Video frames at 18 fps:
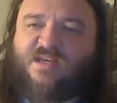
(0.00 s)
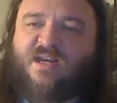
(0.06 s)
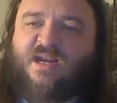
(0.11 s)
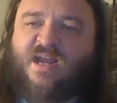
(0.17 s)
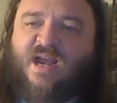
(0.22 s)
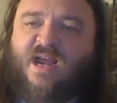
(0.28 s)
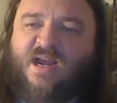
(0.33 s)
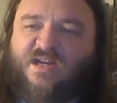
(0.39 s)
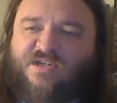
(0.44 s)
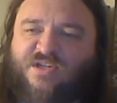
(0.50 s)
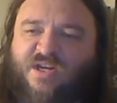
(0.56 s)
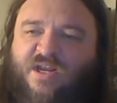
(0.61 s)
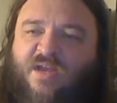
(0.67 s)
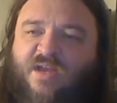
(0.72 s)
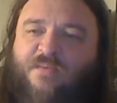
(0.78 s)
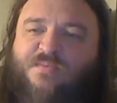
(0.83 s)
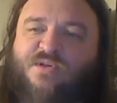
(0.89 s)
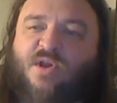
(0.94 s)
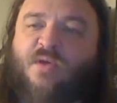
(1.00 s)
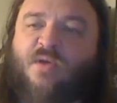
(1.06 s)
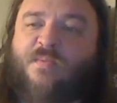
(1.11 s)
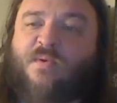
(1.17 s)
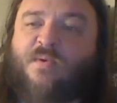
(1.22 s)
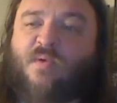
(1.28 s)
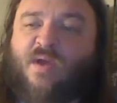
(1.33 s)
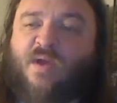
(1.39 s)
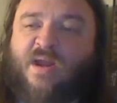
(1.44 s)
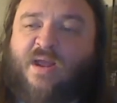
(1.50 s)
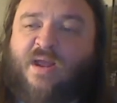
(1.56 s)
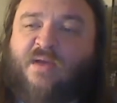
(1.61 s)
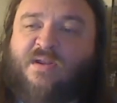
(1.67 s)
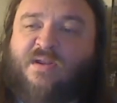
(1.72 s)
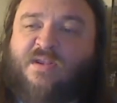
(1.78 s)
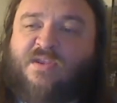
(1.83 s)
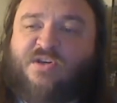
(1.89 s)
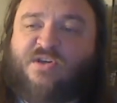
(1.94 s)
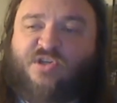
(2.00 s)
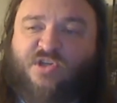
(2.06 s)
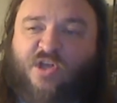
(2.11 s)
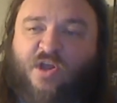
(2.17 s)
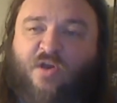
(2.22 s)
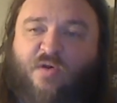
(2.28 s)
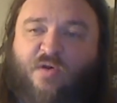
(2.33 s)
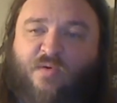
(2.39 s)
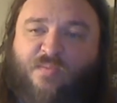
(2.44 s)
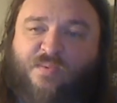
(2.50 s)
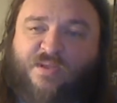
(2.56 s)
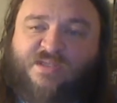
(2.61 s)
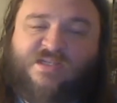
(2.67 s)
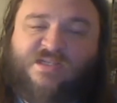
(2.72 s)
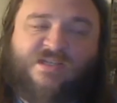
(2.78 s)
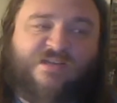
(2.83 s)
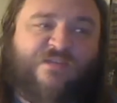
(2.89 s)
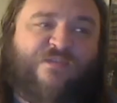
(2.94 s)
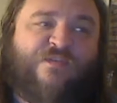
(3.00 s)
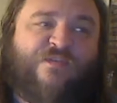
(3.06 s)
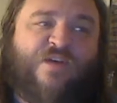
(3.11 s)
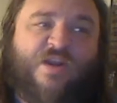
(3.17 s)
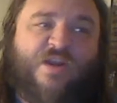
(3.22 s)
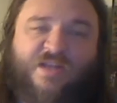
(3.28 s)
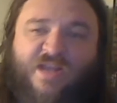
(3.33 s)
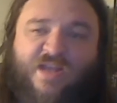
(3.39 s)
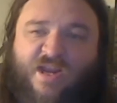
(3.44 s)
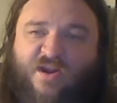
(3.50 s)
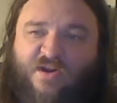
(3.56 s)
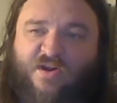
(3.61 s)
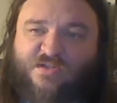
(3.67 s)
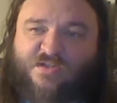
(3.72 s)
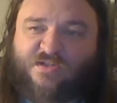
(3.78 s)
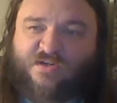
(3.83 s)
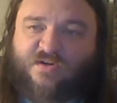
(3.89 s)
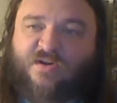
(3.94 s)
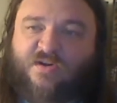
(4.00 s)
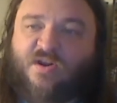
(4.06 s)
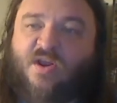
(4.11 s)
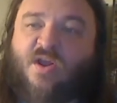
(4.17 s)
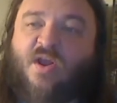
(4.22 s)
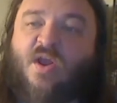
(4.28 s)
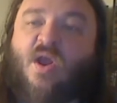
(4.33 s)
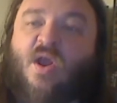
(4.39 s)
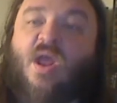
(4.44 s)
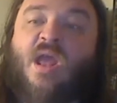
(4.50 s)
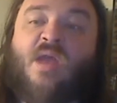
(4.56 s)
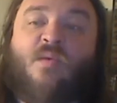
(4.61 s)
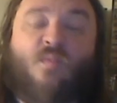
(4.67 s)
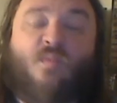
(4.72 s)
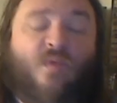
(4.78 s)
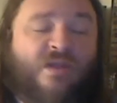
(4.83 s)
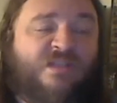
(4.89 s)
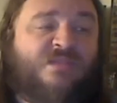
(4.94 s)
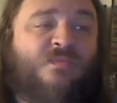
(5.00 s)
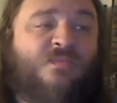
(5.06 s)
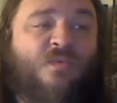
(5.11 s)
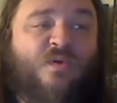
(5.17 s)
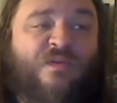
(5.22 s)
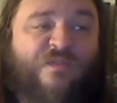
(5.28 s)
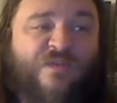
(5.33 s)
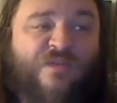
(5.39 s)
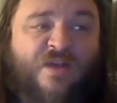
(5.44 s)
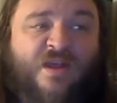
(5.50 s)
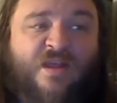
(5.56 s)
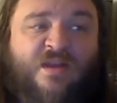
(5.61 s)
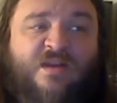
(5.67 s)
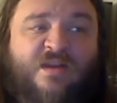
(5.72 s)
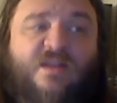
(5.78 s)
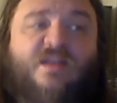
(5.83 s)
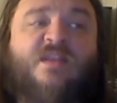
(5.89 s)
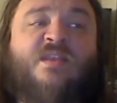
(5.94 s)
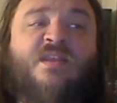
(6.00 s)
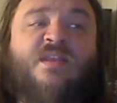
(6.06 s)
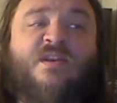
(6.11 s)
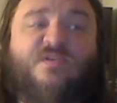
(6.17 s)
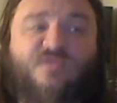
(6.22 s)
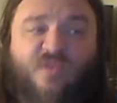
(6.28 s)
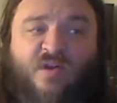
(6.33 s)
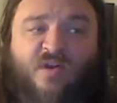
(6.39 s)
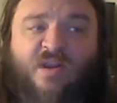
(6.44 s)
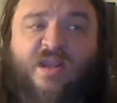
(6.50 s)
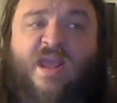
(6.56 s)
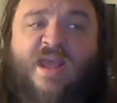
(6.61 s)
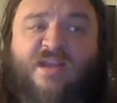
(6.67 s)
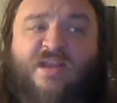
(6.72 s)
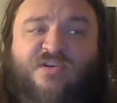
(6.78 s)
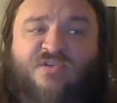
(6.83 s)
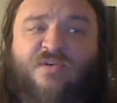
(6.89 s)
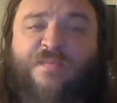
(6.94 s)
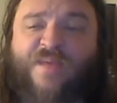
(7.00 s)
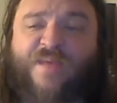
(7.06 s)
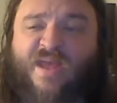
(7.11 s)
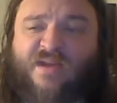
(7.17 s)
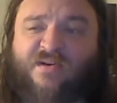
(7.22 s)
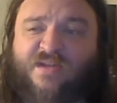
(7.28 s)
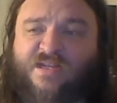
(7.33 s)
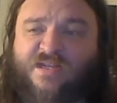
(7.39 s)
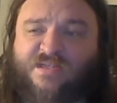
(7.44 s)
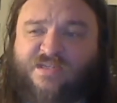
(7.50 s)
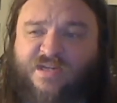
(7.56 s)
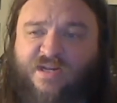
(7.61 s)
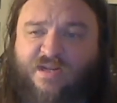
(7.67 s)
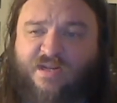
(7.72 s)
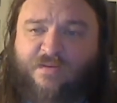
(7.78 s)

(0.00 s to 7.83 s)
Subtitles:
Hasha helps Obi-Wan out in the show, plus he's a fun character. And what's more fun than drawing extra battle destiny?